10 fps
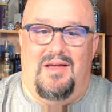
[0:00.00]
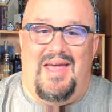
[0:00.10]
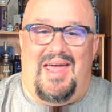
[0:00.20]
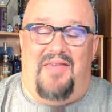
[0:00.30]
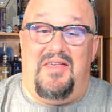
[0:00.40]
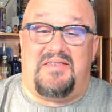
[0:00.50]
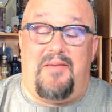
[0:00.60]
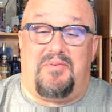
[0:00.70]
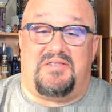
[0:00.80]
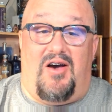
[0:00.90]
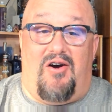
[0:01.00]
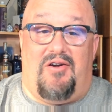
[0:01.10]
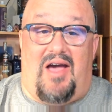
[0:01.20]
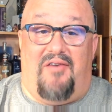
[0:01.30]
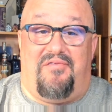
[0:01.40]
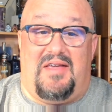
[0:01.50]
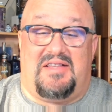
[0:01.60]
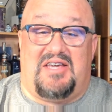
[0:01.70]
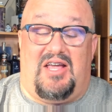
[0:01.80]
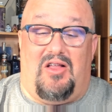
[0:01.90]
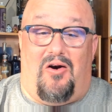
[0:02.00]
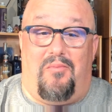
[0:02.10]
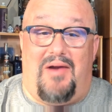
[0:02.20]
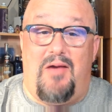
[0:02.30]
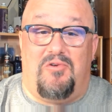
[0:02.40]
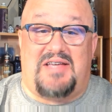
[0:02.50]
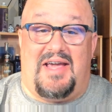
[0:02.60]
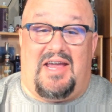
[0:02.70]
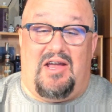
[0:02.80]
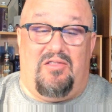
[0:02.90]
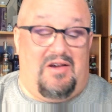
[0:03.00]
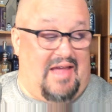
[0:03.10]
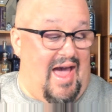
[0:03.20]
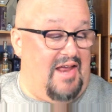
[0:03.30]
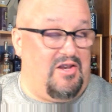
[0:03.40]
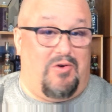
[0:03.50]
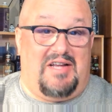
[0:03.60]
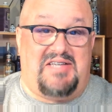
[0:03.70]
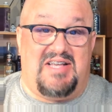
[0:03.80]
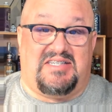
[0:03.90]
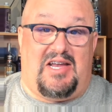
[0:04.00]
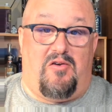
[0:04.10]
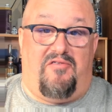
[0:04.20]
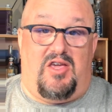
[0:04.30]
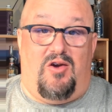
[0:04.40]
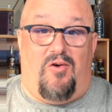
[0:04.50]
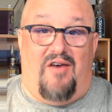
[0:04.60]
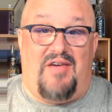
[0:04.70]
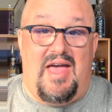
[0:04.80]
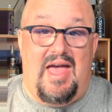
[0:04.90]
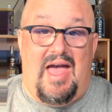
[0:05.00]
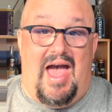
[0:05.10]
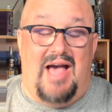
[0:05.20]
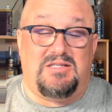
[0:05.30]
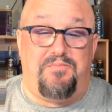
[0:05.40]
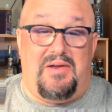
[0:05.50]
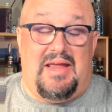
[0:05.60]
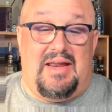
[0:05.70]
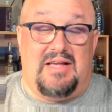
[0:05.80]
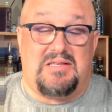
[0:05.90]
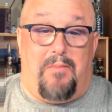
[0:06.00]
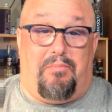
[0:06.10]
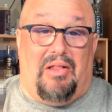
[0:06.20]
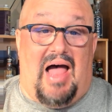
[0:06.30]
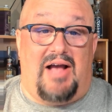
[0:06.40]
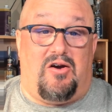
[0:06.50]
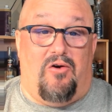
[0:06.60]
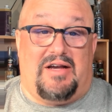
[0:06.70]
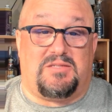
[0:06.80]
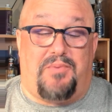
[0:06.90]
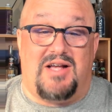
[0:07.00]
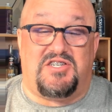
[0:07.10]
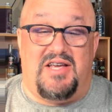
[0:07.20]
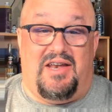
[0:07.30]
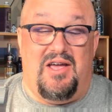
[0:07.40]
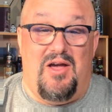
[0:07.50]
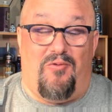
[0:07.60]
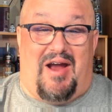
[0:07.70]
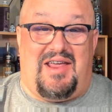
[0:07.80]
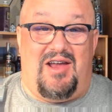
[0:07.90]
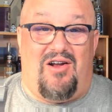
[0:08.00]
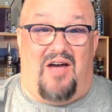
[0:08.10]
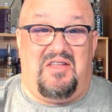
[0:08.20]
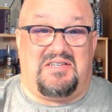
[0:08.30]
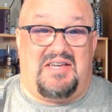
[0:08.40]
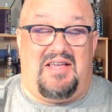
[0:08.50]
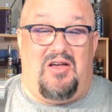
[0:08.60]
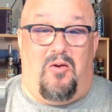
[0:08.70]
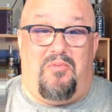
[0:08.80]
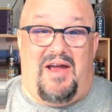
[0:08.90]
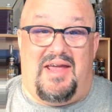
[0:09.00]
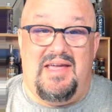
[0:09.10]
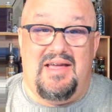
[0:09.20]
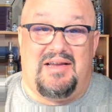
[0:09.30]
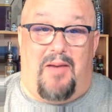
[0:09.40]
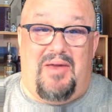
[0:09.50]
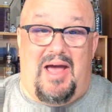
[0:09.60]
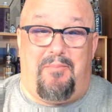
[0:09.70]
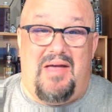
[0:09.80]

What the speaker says: In this episode of the Tequila Hombre, we're taking a look at and doing a tasting and review of Espanita's Blanco expression right here on the Tequila Hombre, coming up